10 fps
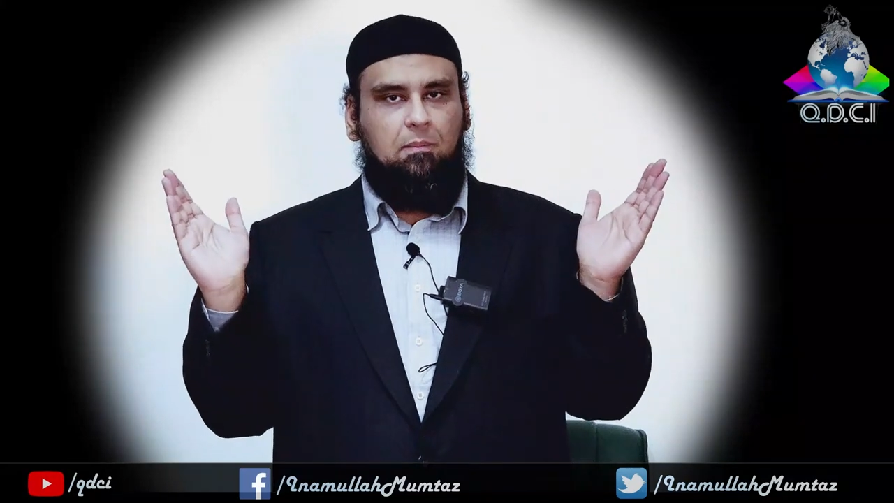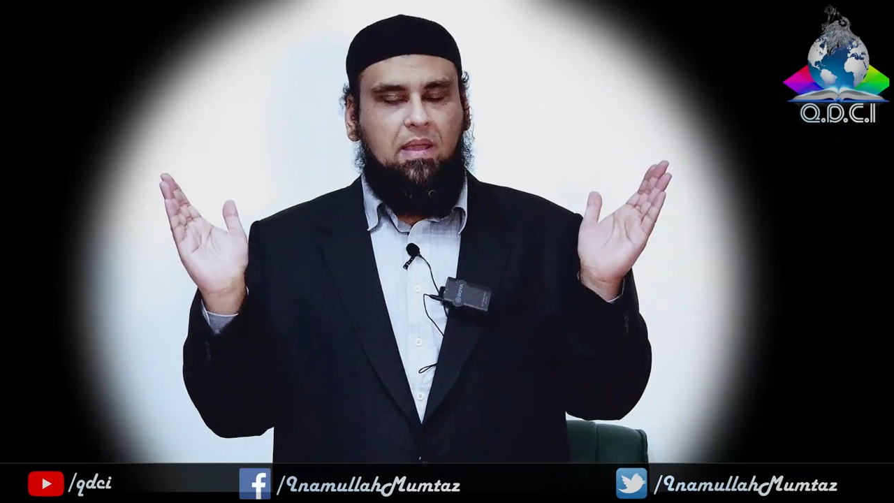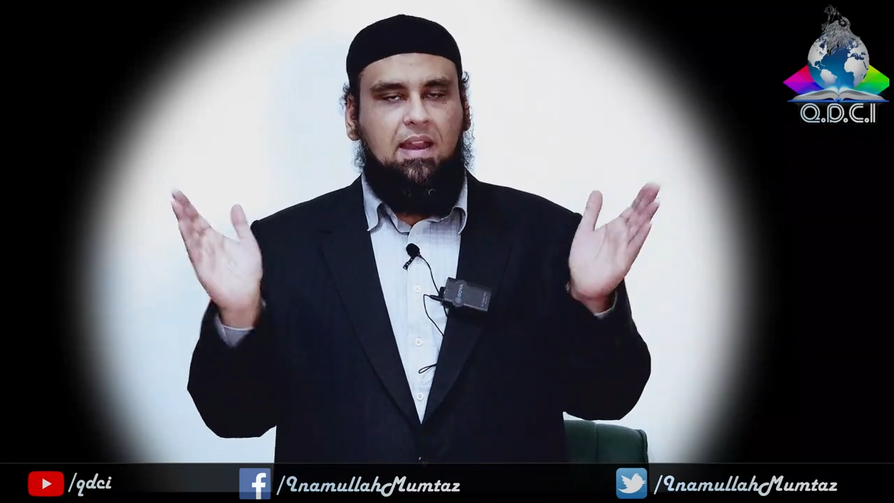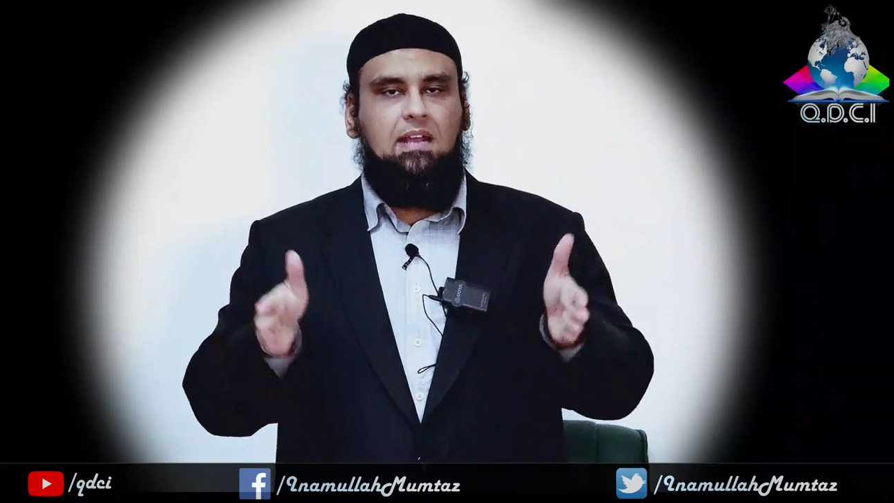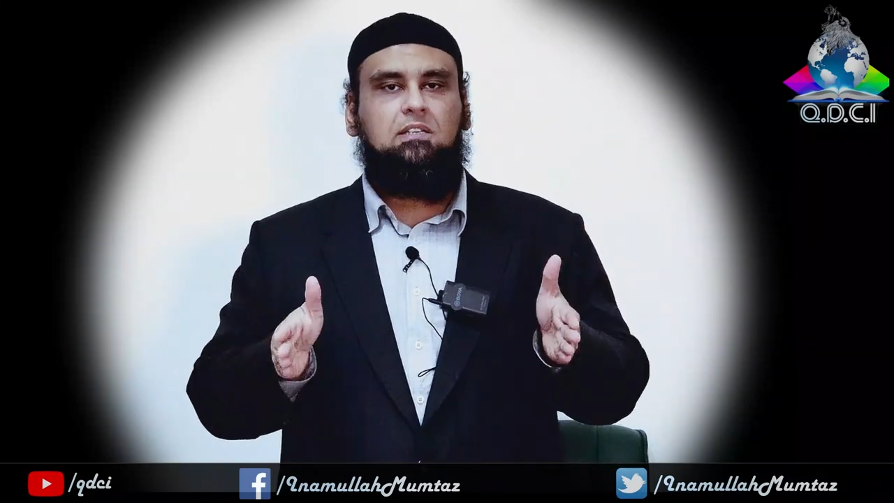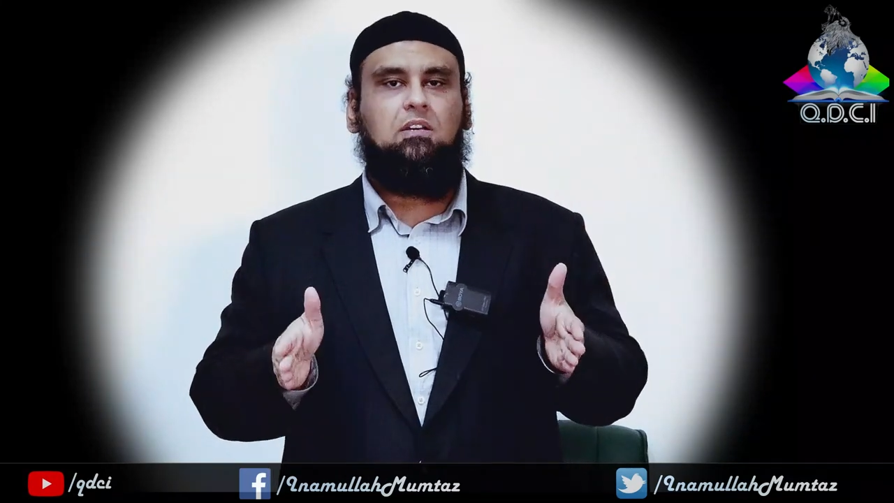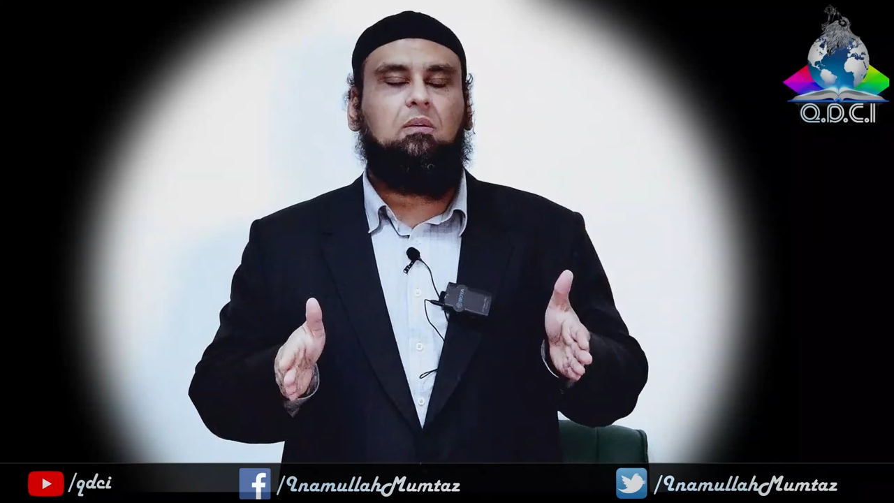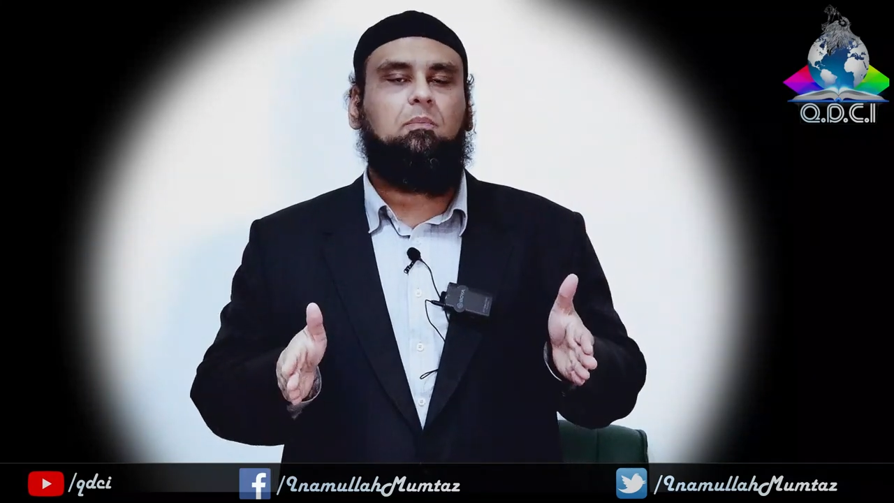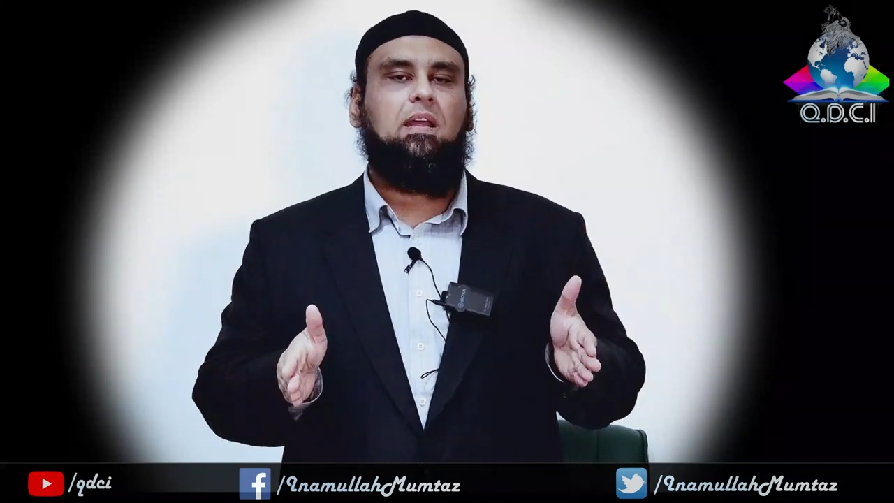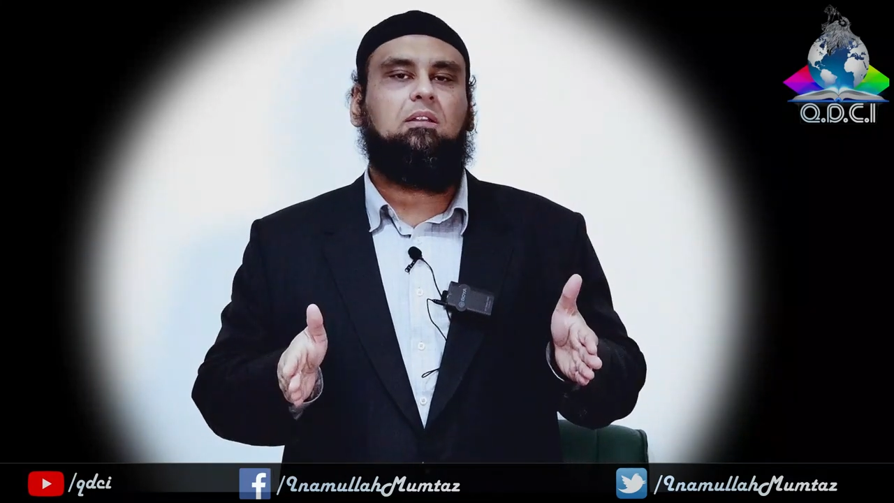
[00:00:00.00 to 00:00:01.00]
the main
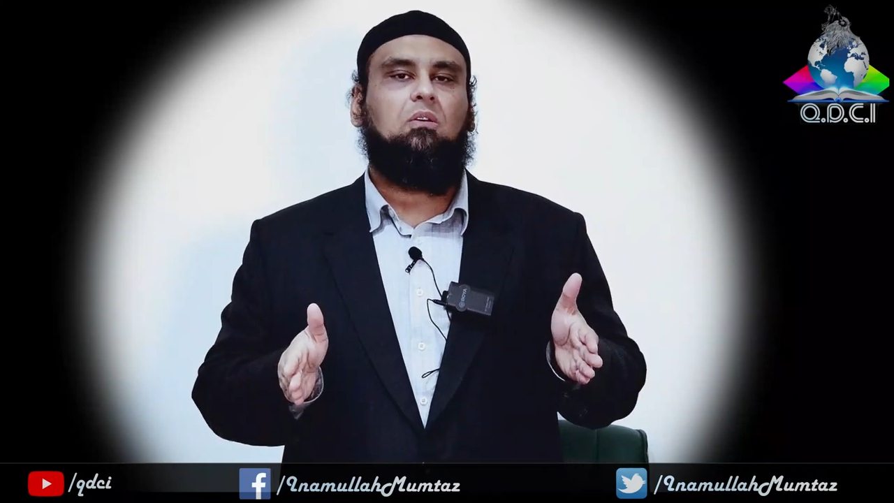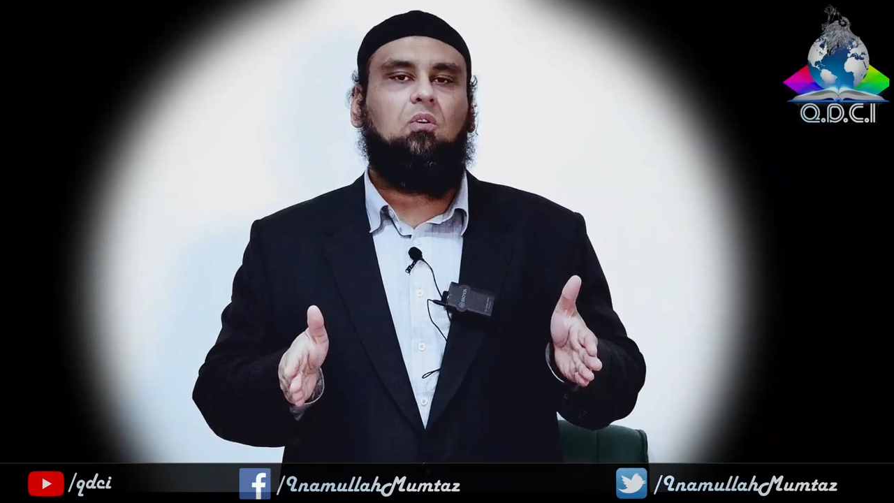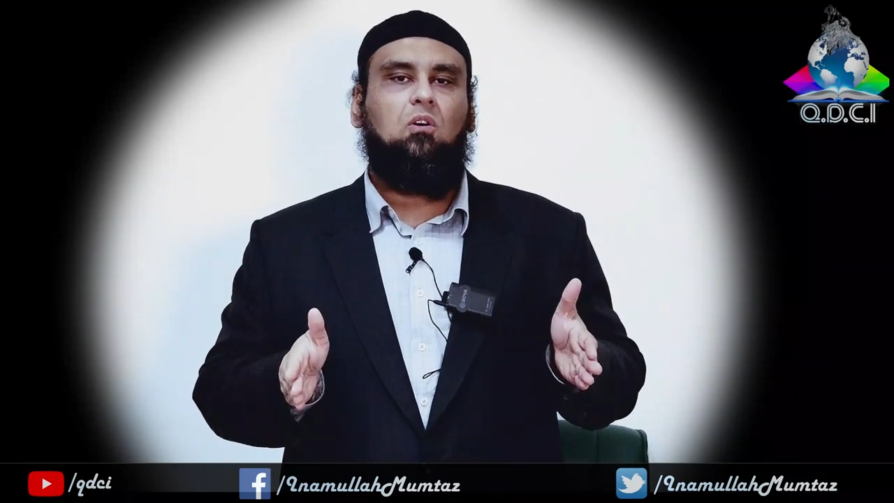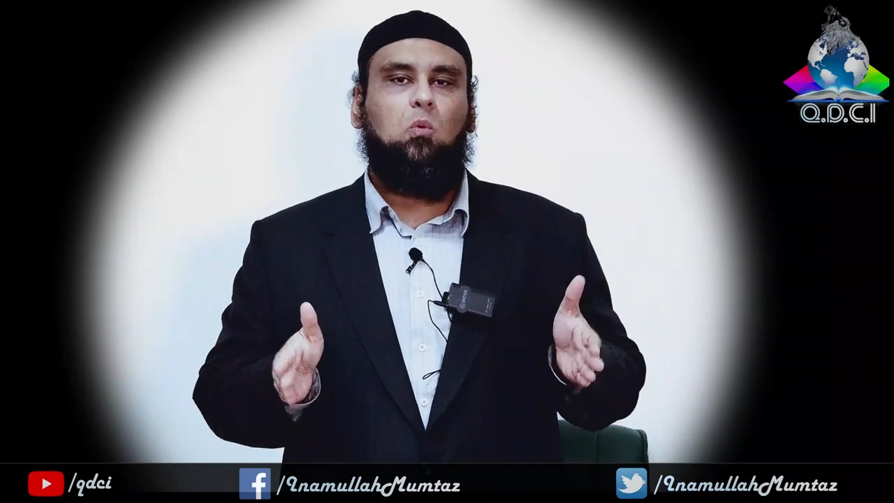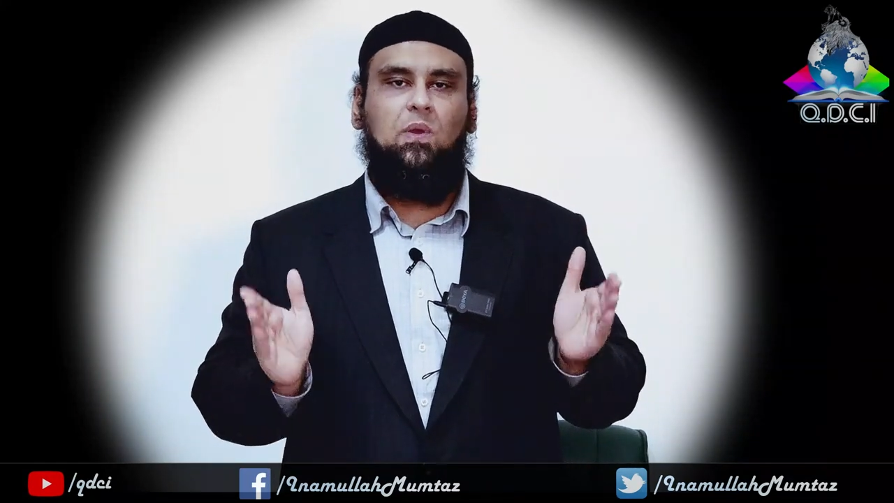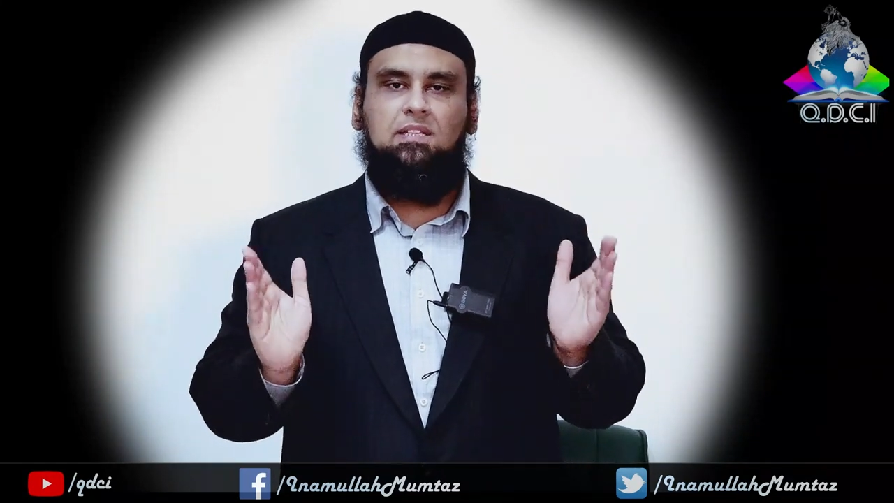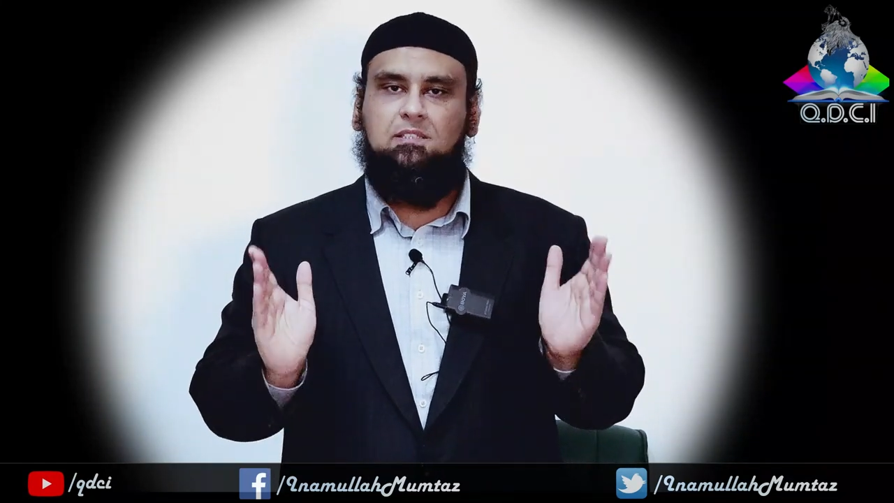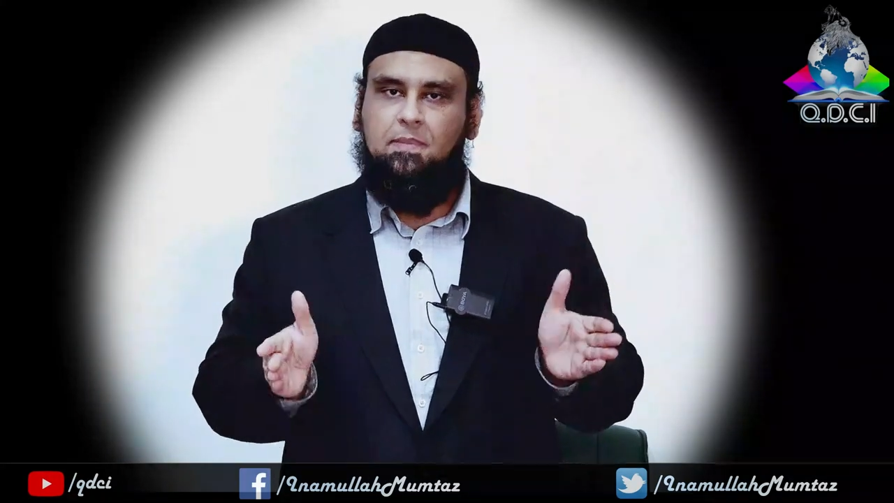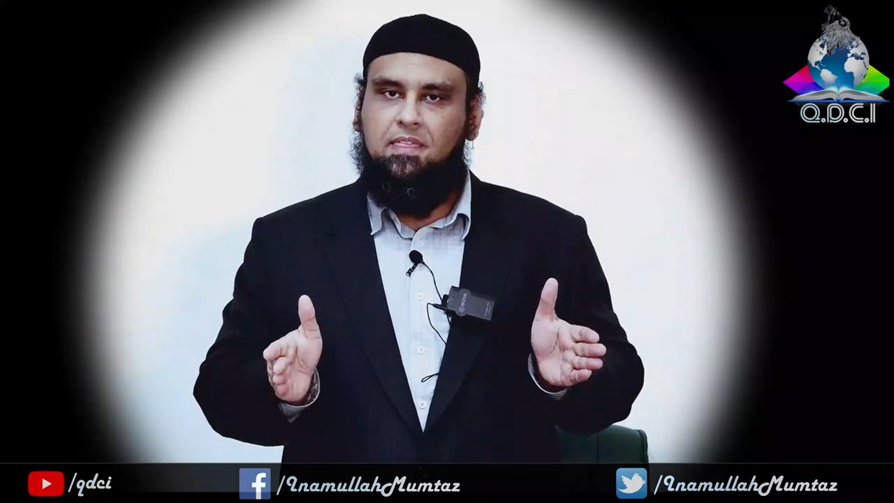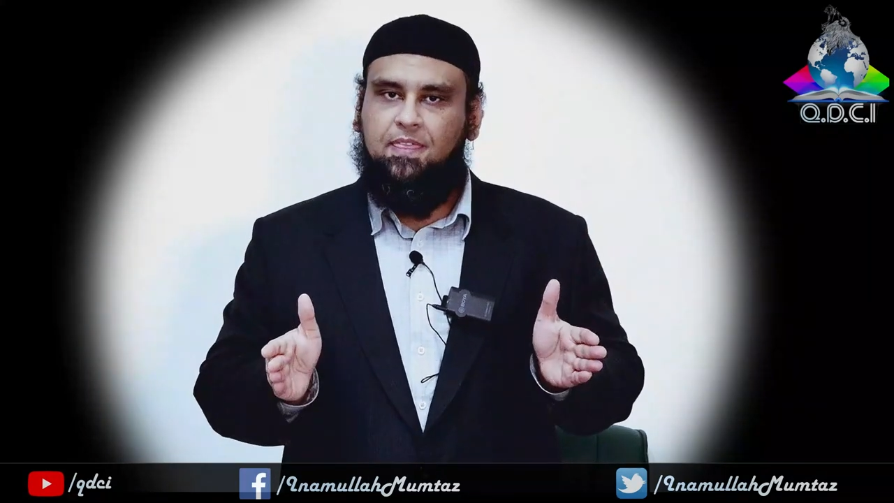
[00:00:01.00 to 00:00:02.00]
actor played the role, Will
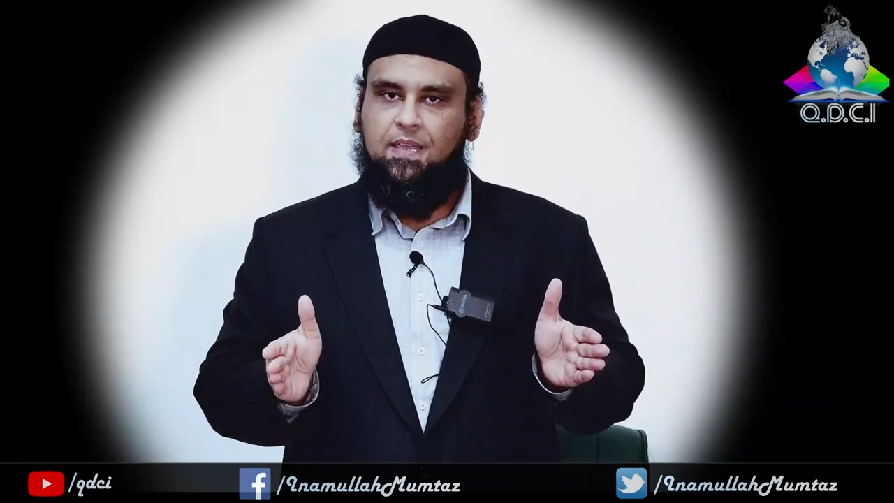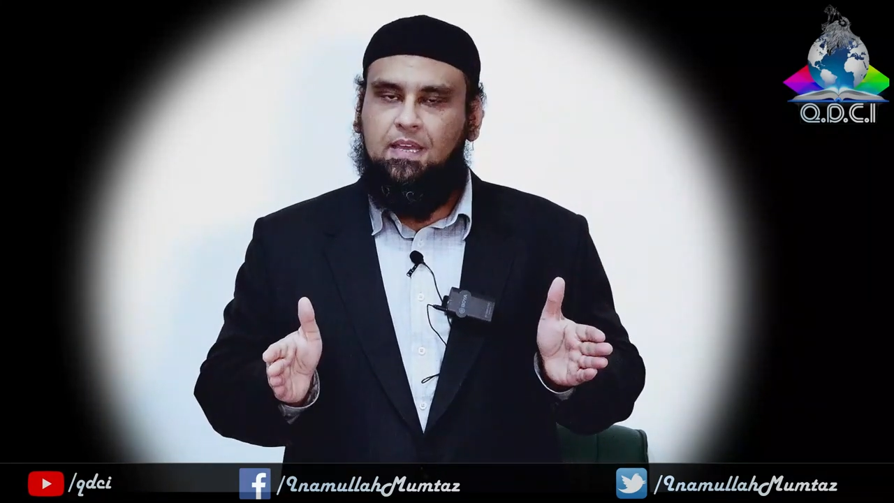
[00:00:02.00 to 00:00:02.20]
Smith,